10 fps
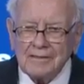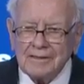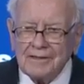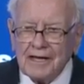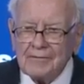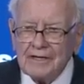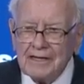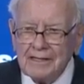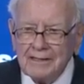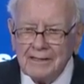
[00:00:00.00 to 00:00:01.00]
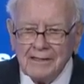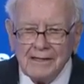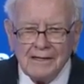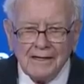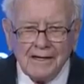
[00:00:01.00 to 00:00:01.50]
Navy,
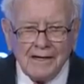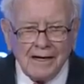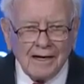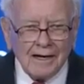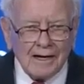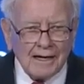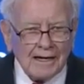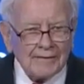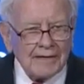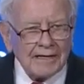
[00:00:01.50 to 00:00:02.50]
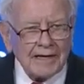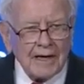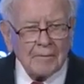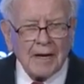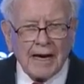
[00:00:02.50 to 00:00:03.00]
and then he
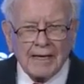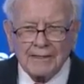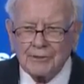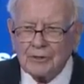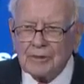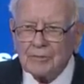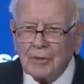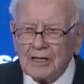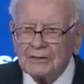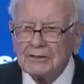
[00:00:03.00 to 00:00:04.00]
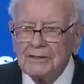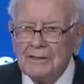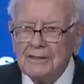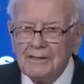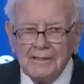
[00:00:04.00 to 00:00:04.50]
came back to the Midwest.
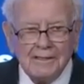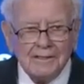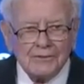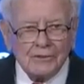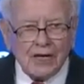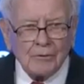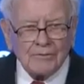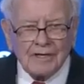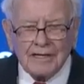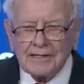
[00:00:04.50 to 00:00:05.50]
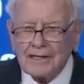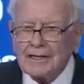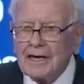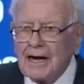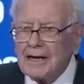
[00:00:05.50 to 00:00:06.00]
So now we've got a
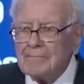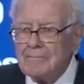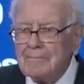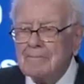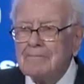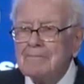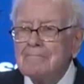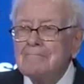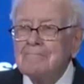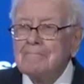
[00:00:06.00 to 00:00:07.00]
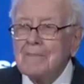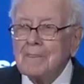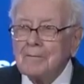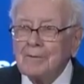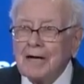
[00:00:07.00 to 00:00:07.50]
young guy.
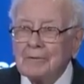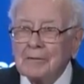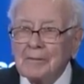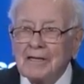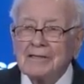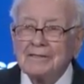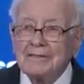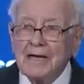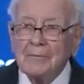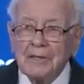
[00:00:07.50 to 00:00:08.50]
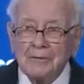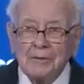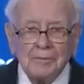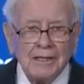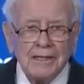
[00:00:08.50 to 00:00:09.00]
Probably by this time he
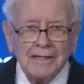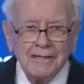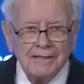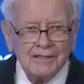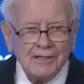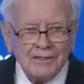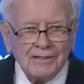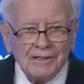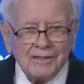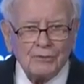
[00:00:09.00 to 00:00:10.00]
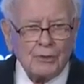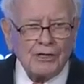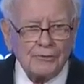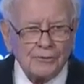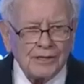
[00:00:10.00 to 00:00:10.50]
would be
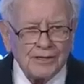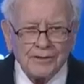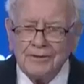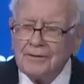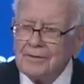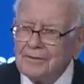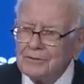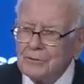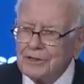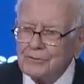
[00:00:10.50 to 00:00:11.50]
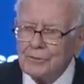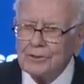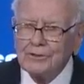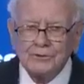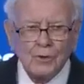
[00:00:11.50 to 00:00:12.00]
23 or
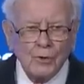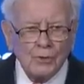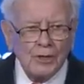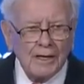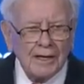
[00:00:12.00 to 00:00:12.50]
24 years old.